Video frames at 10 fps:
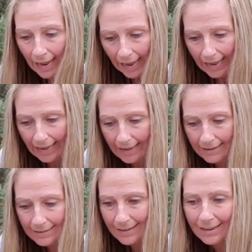
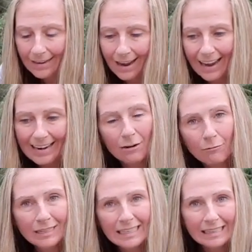and I didn't
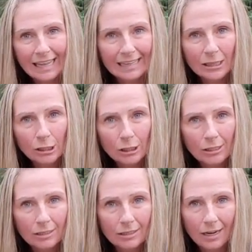really like the
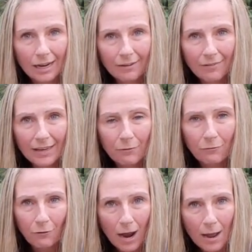look of it
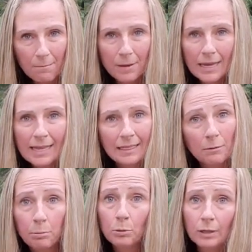from the
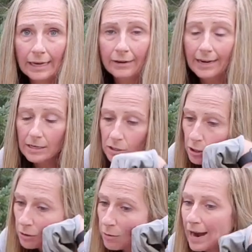pool area.
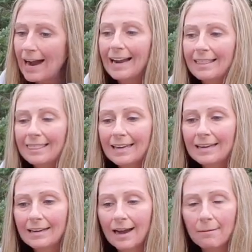So I
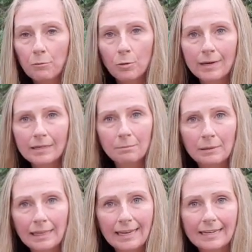think I'm going to
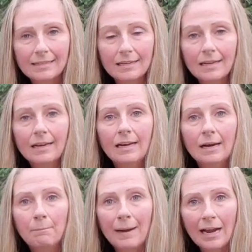plant
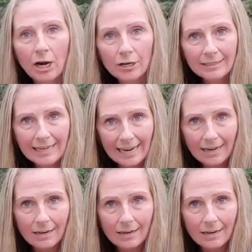my hardneck